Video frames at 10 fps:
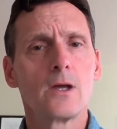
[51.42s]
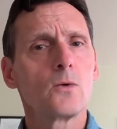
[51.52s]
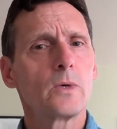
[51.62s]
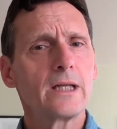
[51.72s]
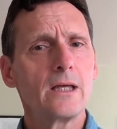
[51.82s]

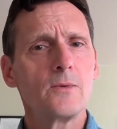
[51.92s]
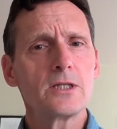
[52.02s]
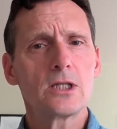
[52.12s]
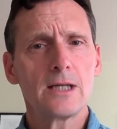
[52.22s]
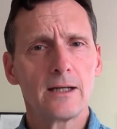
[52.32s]
When he
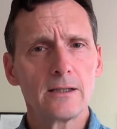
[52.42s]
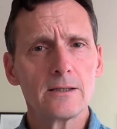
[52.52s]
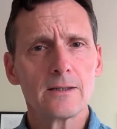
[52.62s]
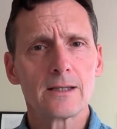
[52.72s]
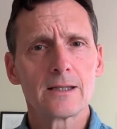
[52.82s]
was
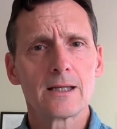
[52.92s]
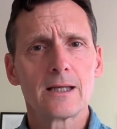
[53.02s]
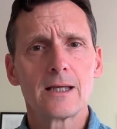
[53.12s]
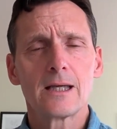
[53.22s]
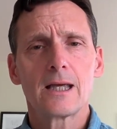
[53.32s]
young,
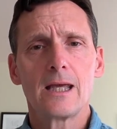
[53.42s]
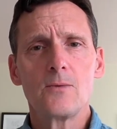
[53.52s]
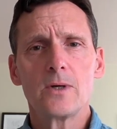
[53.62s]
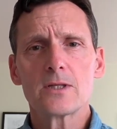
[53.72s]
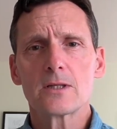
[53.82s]
he
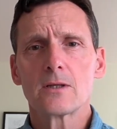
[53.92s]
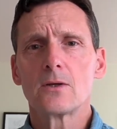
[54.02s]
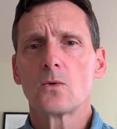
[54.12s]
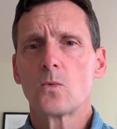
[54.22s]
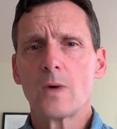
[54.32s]
was
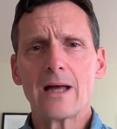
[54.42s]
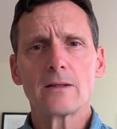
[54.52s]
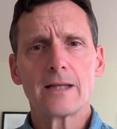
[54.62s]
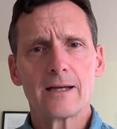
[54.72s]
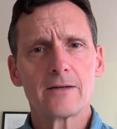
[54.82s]
well
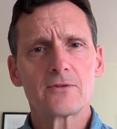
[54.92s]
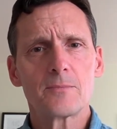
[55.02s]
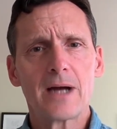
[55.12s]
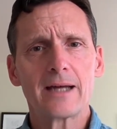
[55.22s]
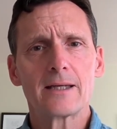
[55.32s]
loved
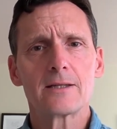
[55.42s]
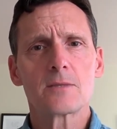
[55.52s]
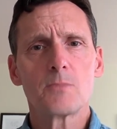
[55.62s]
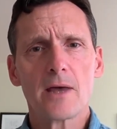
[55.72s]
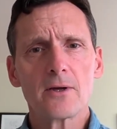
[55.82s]
by his
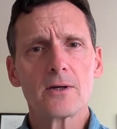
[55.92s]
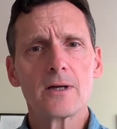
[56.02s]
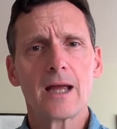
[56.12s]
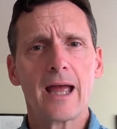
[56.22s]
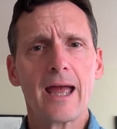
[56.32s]

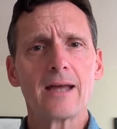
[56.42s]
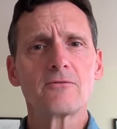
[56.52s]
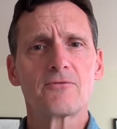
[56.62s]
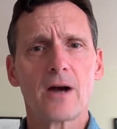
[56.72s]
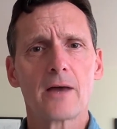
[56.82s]
mother and
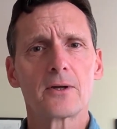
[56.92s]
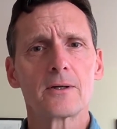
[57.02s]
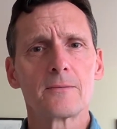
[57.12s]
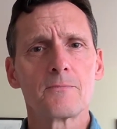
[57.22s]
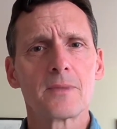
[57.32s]

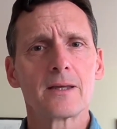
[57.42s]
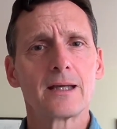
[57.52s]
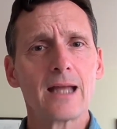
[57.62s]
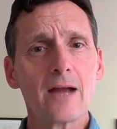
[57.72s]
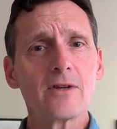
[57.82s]
father,
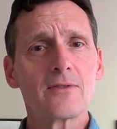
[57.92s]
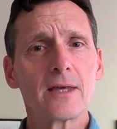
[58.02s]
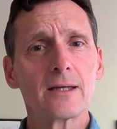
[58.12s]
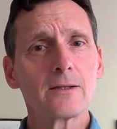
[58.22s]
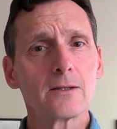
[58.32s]
and
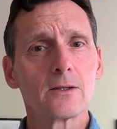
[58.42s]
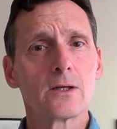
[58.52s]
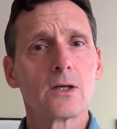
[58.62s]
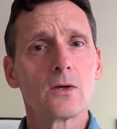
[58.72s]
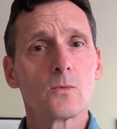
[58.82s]
everything
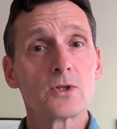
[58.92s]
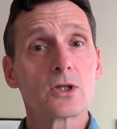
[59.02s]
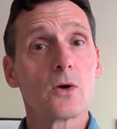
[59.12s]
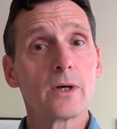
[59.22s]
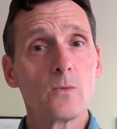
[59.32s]
was
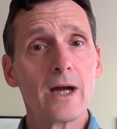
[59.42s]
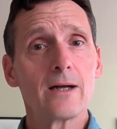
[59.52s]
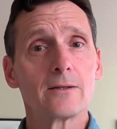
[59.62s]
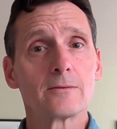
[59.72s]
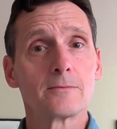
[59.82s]
going
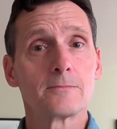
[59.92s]
well.